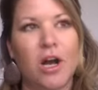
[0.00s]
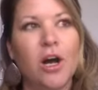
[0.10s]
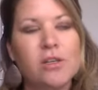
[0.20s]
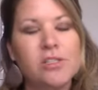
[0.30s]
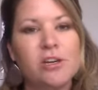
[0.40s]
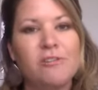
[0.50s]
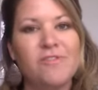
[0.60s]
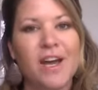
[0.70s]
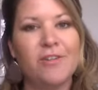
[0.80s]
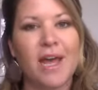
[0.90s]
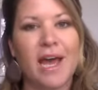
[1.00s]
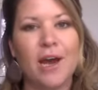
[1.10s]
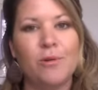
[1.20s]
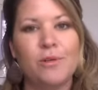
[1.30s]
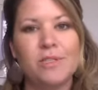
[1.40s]
Also found
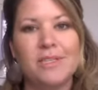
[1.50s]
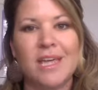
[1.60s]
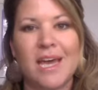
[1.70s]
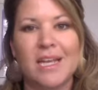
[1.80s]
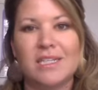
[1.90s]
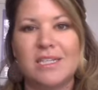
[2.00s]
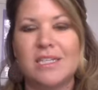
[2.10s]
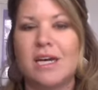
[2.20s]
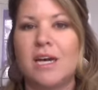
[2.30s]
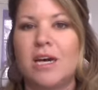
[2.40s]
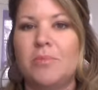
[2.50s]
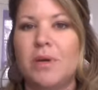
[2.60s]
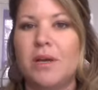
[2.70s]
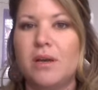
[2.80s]
out that um,